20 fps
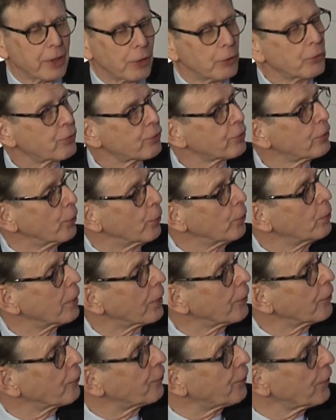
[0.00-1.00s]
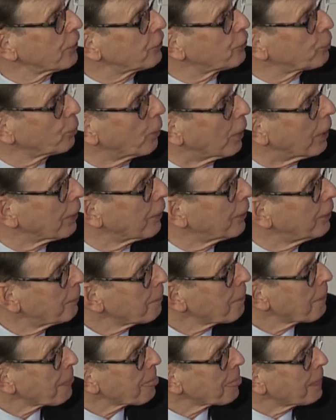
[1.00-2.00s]
go through. And the first one,
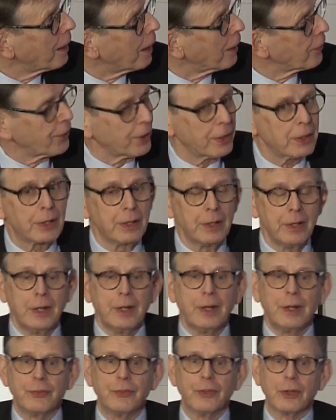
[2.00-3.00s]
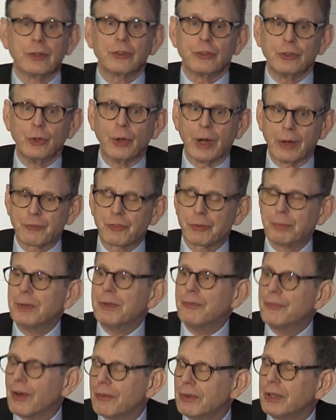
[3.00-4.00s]
I think that you have to
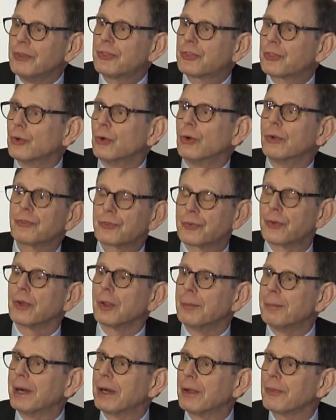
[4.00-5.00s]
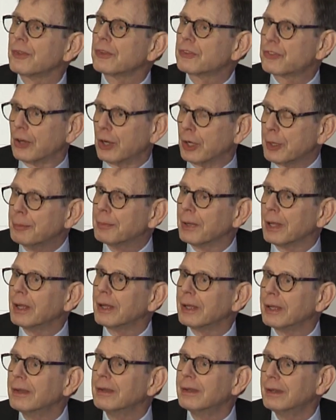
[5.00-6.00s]
be very thoughtful about the
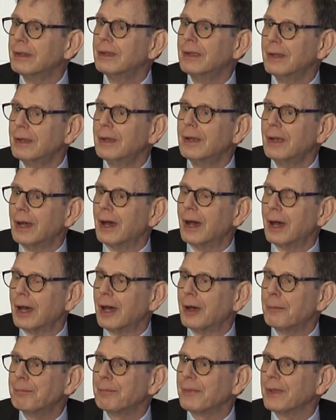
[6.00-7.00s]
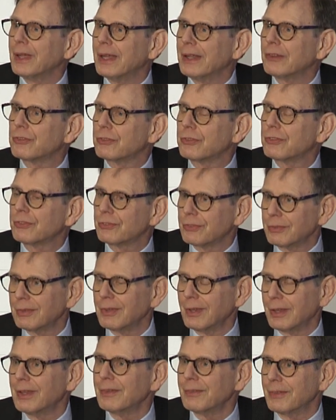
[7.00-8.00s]
timeline.
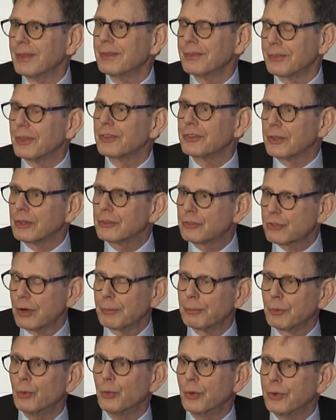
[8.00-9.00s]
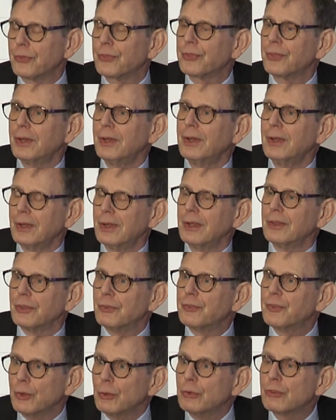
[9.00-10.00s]
The trouble with
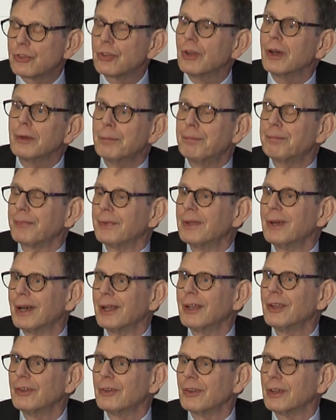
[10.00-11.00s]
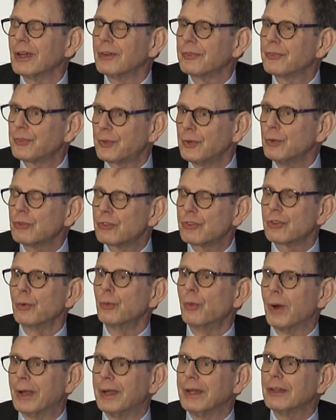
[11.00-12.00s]
the future and a future
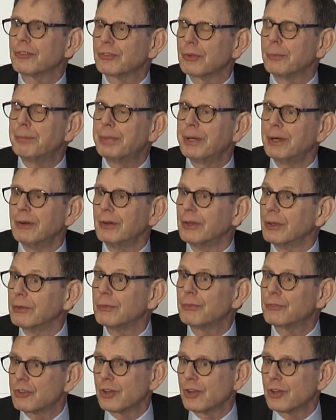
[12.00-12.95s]
when it's a period of